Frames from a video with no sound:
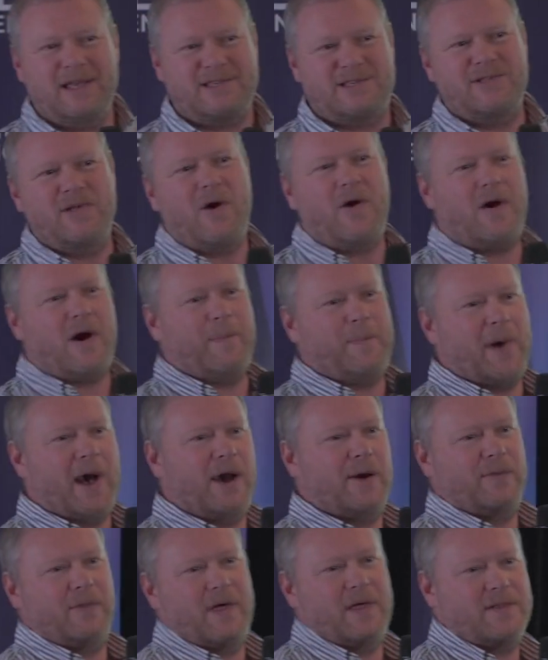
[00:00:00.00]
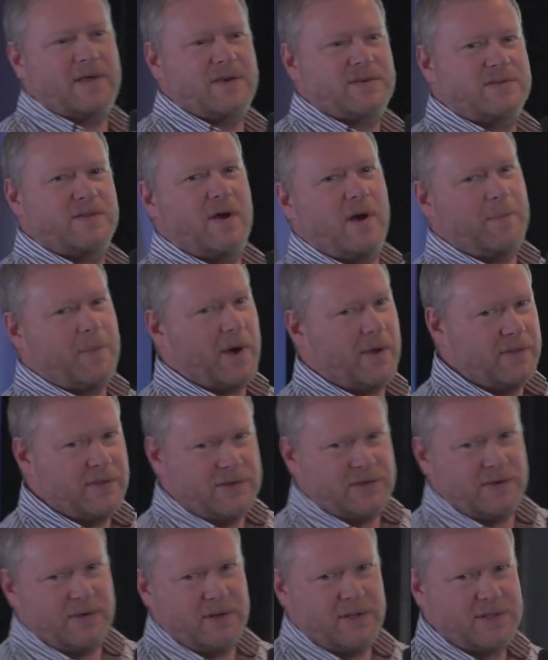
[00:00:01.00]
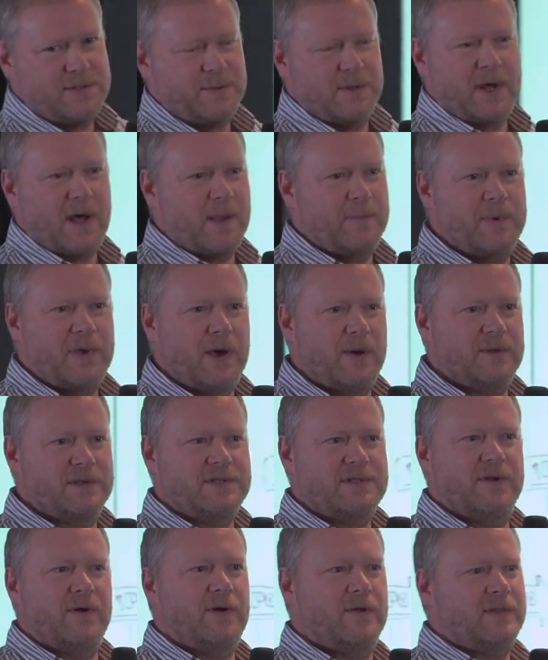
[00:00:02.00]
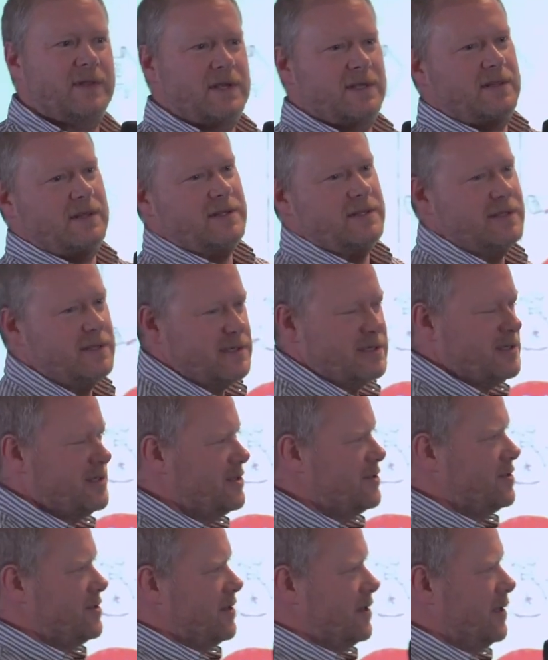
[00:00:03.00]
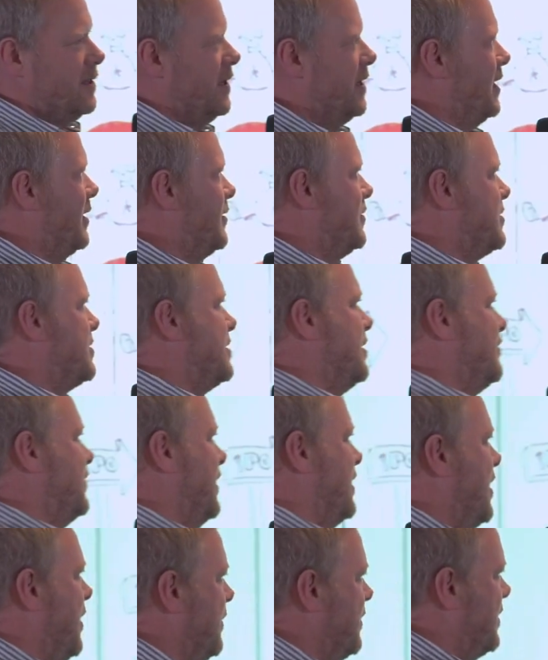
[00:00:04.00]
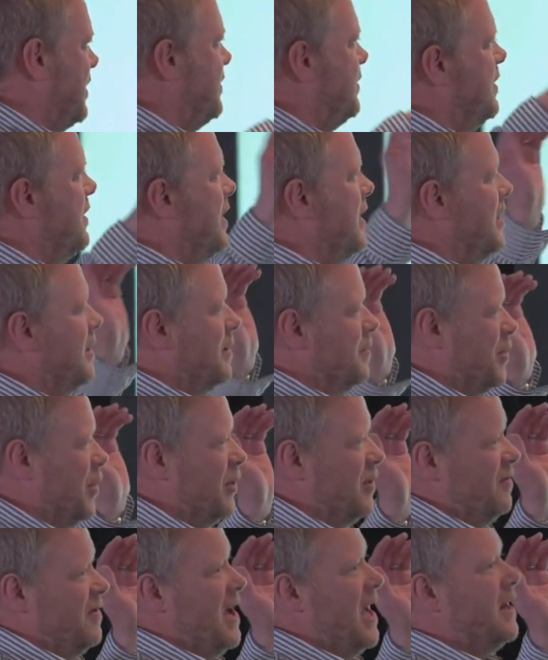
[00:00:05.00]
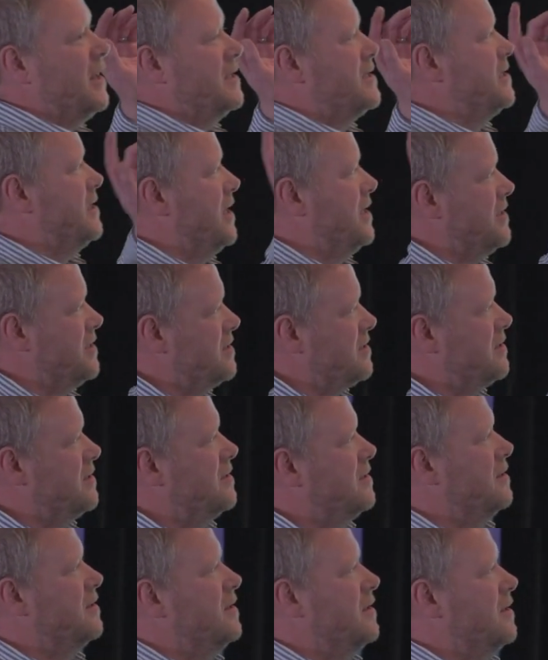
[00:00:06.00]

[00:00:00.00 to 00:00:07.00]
it's not about that. That's not about the journey to an IPO. It's not. This is just the clinical stuff you go do. But the reality is,